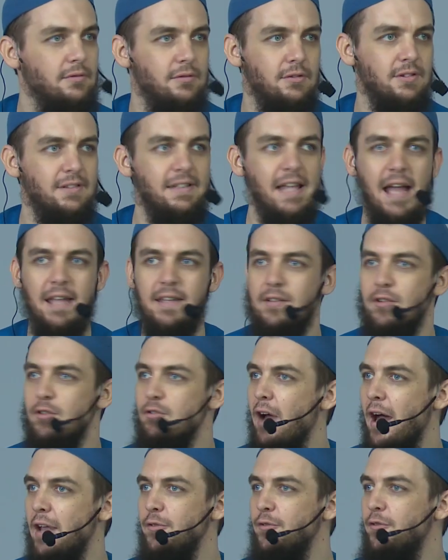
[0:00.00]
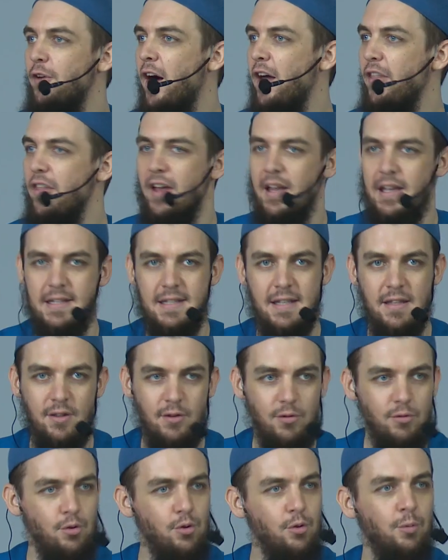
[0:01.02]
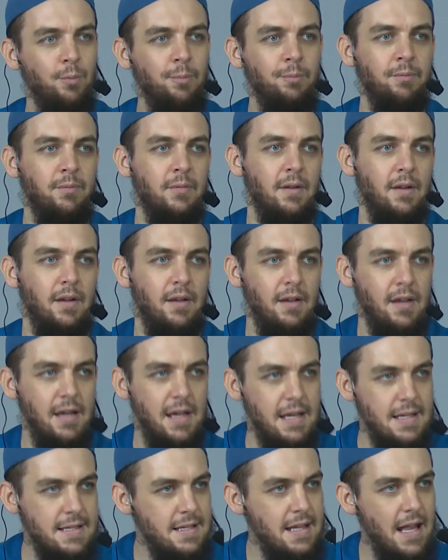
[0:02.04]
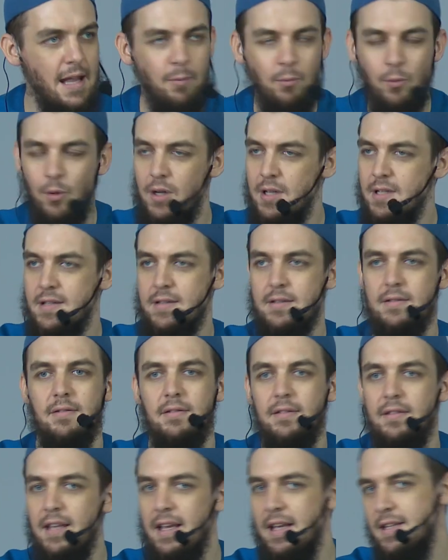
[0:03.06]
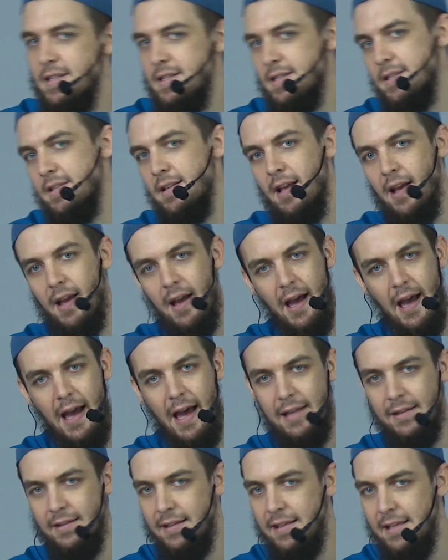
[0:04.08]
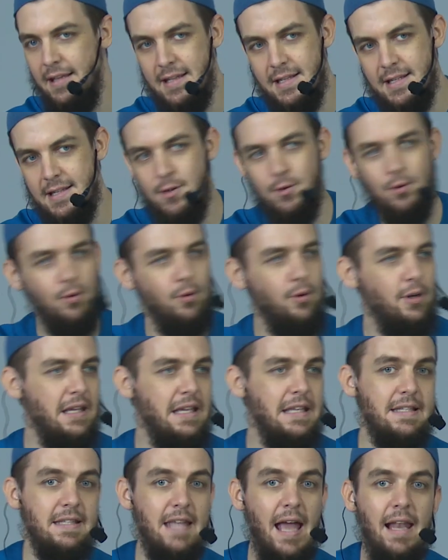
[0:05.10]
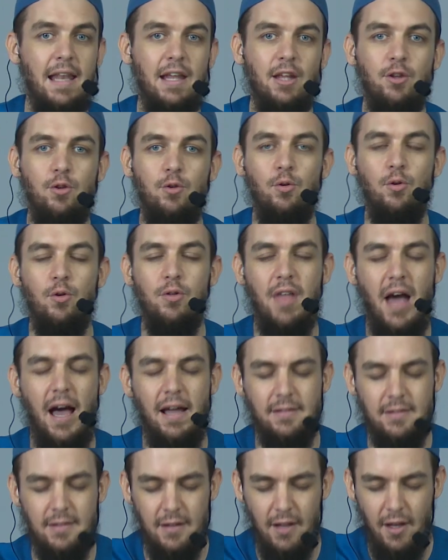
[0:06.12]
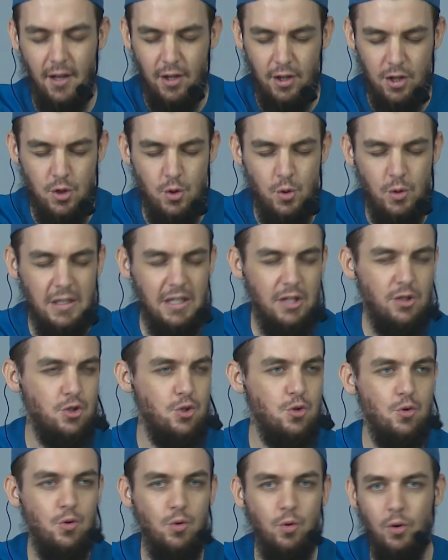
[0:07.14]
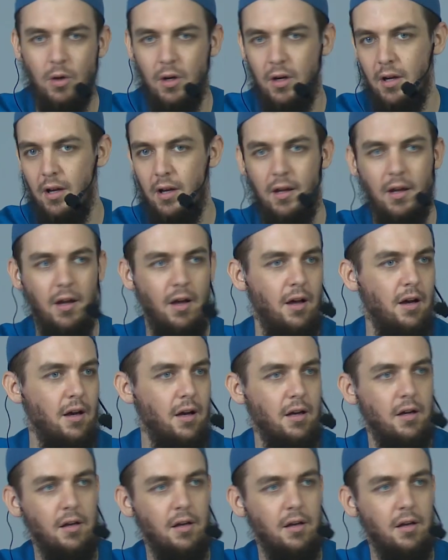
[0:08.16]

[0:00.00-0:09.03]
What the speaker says: dead grandfather is in the room. His name was this. And he is, he's telling you that you need to